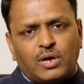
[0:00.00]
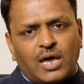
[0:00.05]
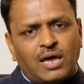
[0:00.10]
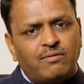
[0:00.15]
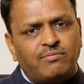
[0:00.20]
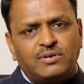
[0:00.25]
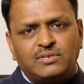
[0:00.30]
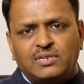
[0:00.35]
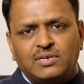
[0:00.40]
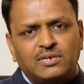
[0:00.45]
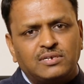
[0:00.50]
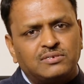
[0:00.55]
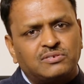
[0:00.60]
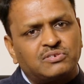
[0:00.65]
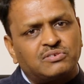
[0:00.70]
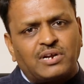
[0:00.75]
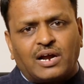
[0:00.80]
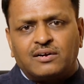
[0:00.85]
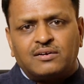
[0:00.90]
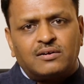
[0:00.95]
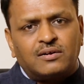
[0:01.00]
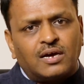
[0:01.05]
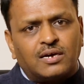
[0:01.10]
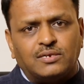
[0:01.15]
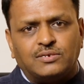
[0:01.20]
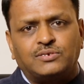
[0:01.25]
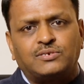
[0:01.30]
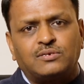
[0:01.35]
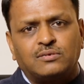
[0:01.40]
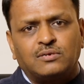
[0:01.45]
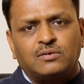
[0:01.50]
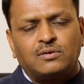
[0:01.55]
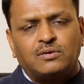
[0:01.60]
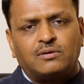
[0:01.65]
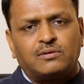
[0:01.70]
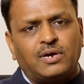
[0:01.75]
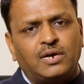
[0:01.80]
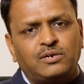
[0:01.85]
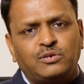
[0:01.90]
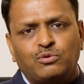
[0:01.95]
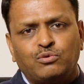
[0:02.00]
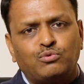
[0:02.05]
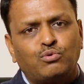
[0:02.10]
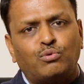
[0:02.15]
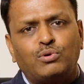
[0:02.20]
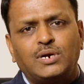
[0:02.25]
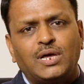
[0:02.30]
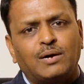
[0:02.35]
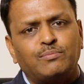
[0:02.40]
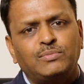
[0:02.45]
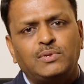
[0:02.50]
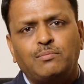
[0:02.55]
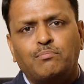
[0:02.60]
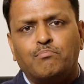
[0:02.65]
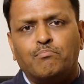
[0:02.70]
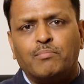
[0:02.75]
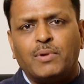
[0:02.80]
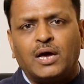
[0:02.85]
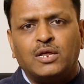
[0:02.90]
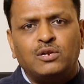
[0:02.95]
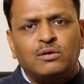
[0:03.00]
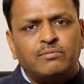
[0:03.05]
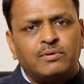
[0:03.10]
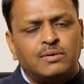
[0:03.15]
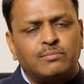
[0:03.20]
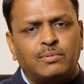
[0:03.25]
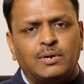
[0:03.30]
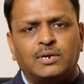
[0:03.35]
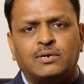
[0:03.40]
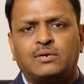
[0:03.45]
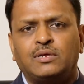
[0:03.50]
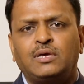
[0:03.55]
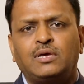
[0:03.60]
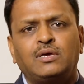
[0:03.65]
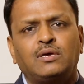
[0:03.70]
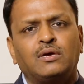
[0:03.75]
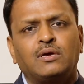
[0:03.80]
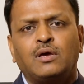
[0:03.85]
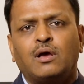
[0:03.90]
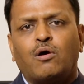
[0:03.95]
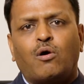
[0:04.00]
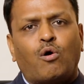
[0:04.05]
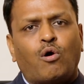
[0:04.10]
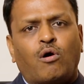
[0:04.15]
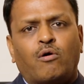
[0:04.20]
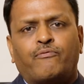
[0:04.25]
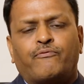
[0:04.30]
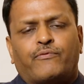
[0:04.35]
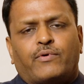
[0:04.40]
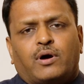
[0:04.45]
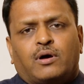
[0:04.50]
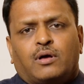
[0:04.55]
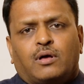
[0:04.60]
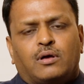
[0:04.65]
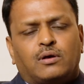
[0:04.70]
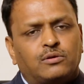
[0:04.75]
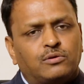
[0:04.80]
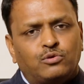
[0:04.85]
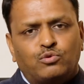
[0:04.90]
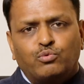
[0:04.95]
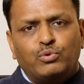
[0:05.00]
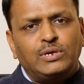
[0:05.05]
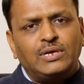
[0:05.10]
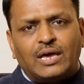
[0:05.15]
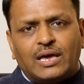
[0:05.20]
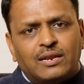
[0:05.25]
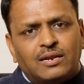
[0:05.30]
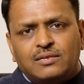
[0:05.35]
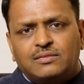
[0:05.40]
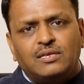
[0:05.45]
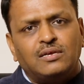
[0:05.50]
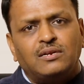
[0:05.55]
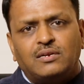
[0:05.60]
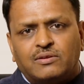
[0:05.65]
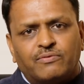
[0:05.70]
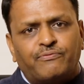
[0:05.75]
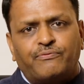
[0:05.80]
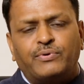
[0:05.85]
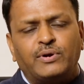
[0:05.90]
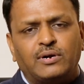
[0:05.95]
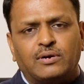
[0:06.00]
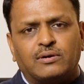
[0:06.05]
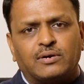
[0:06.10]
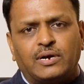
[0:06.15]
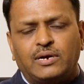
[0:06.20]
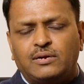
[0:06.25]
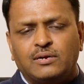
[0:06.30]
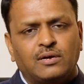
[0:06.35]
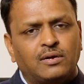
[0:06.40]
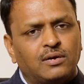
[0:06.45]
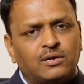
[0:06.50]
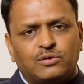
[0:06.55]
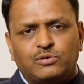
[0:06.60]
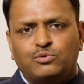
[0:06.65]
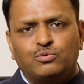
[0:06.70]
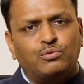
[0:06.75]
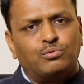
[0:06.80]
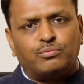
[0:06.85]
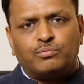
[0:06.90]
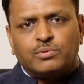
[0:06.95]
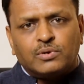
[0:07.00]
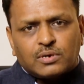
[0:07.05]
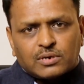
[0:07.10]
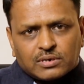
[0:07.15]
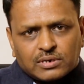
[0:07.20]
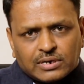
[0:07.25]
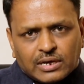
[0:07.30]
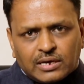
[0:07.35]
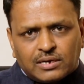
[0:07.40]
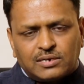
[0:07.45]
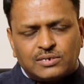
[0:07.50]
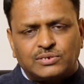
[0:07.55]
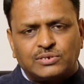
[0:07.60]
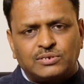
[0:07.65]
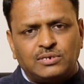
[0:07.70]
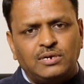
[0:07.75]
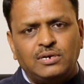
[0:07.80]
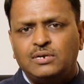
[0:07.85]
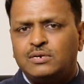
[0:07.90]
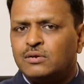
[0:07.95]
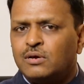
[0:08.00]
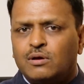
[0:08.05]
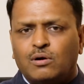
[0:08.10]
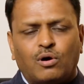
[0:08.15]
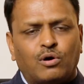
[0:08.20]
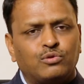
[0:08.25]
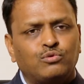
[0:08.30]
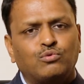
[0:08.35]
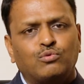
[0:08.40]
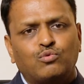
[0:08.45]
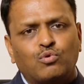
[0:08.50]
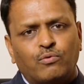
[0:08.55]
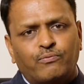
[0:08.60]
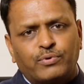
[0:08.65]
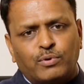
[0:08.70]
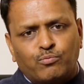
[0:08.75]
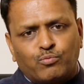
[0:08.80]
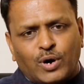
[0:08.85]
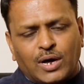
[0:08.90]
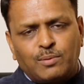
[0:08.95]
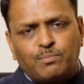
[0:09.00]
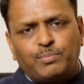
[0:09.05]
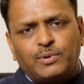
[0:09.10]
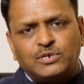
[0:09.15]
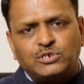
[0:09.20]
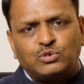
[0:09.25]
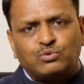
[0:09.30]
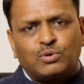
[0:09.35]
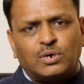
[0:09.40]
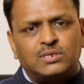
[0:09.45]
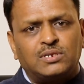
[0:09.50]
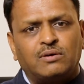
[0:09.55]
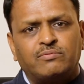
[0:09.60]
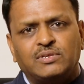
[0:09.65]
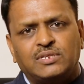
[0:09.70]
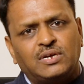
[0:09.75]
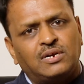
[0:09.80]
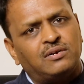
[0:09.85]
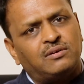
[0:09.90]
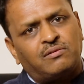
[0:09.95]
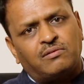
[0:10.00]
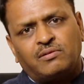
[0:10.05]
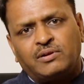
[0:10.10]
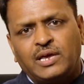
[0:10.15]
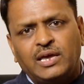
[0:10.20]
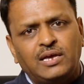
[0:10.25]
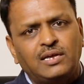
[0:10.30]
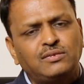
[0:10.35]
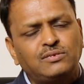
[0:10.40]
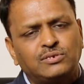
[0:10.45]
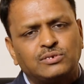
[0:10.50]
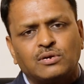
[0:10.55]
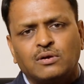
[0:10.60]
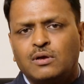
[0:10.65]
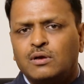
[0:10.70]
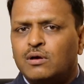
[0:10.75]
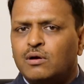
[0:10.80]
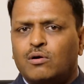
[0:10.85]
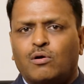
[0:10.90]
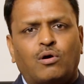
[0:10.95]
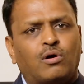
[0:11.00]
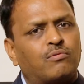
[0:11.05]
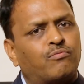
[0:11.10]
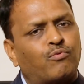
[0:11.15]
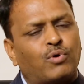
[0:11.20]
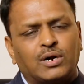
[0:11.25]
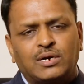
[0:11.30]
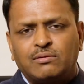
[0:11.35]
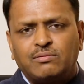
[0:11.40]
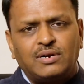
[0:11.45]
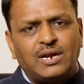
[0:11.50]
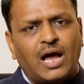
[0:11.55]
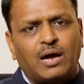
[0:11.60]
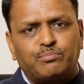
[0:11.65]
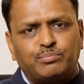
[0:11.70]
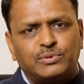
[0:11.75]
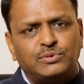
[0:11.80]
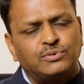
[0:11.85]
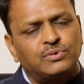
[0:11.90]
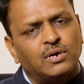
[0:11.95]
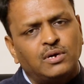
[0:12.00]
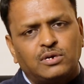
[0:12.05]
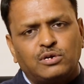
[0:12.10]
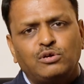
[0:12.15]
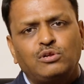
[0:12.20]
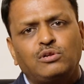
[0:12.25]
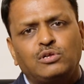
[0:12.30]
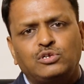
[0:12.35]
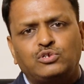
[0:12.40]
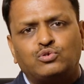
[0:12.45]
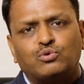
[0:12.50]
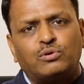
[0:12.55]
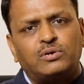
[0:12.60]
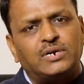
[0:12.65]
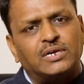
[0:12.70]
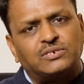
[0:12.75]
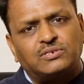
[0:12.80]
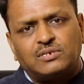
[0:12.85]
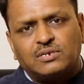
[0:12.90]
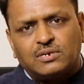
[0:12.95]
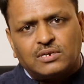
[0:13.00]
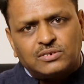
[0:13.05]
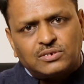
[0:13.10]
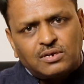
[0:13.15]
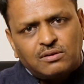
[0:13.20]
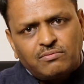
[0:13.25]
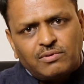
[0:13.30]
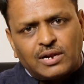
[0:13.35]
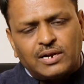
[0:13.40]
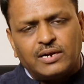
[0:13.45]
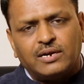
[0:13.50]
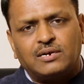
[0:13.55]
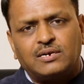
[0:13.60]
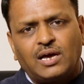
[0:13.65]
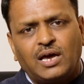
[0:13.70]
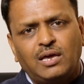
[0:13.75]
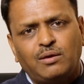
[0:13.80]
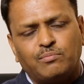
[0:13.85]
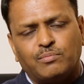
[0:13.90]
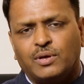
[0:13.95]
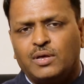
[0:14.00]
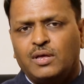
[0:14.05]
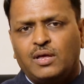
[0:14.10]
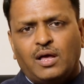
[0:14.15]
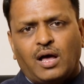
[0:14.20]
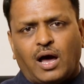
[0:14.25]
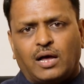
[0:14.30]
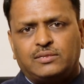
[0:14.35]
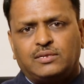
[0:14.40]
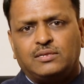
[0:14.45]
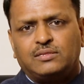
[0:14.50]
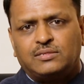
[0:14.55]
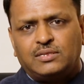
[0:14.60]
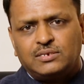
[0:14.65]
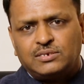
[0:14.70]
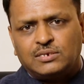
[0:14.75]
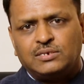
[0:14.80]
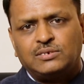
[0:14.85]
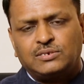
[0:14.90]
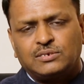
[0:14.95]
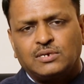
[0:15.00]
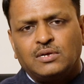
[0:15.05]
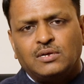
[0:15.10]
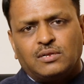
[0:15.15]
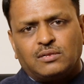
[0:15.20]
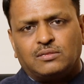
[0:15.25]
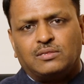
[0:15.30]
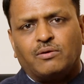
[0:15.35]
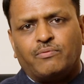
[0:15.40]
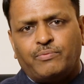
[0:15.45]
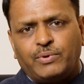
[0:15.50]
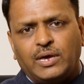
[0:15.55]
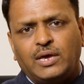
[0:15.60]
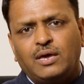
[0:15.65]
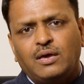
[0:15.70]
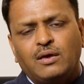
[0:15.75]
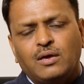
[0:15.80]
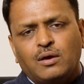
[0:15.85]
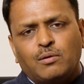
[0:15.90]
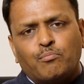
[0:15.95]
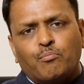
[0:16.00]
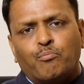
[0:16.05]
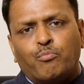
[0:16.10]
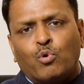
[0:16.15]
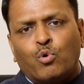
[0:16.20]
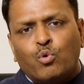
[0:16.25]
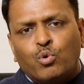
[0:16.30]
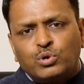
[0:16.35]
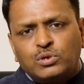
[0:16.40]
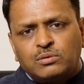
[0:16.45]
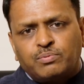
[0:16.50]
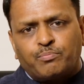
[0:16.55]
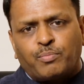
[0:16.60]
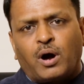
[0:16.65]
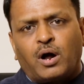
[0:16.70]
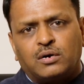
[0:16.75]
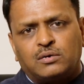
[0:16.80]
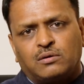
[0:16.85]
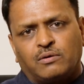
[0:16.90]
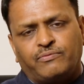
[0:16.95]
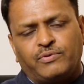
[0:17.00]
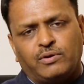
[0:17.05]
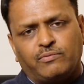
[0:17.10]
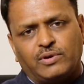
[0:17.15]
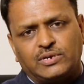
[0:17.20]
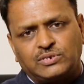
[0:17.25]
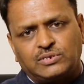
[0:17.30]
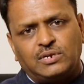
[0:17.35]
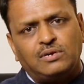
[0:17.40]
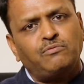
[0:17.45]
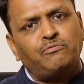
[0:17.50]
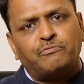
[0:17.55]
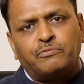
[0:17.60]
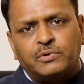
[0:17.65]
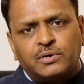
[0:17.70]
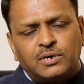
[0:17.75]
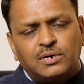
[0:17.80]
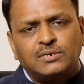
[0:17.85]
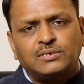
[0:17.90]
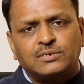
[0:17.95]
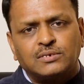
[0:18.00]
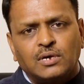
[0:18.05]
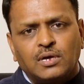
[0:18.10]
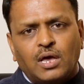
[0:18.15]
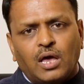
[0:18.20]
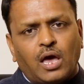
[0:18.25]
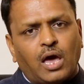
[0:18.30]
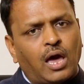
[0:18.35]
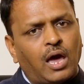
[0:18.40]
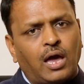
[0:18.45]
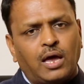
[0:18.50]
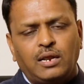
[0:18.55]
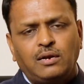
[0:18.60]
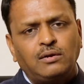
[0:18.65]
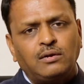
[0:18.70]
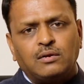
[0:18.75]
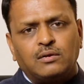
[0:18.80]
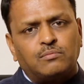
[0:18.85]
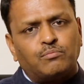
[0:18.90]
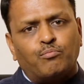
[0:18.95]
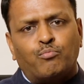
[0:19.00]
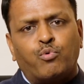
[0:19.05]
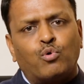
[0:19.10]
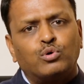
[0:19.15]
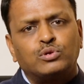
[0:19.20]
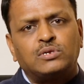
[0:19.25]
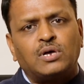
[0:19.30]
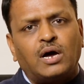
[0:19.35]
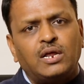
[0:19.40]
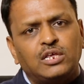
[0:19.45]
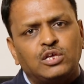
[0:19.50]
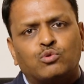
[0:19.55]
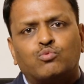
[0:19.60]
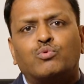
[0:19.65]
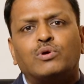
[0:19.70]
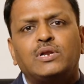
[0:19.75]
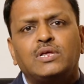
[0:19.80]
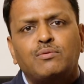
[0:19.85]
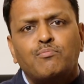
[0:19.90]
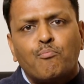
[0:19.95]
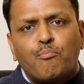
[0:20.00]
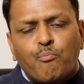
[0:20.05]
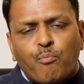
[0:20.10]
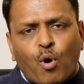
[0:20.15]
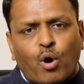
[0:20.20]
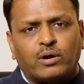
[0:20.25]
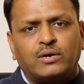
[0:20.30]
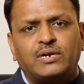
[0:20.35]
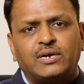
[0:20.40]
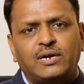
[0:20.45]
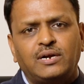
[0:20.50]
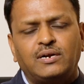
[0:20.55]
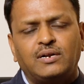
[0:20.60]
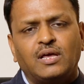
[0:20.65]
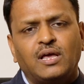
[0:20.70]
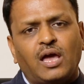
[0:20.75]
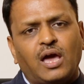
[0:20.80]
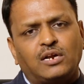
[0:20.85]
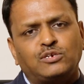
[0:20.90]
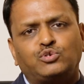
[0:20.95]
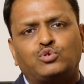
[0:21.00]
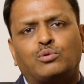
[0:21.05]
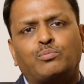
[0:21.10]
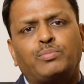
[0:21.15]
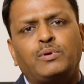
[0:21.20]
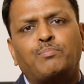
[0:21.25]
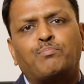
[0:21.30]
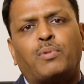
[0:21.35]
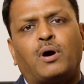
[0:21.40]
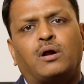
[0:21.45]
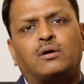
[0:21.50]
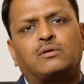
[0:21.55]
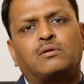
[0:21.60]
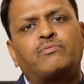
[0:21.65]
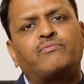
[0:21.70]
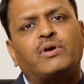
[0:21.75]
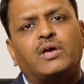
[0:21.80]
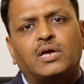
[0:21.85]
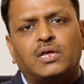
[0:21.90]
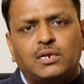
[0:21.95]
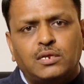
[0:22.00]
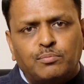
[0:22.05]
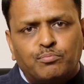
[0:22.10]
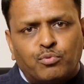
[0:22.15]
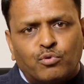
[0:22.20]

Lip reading: Everything is standardized, right? You don't have the maneuverability of doing anything different, right? You take a seat or you go from one place to other, whether it rains or whatever happens, you reach your destination well in time. I think this is the way both part of investing works, and both are equally important and should be part of any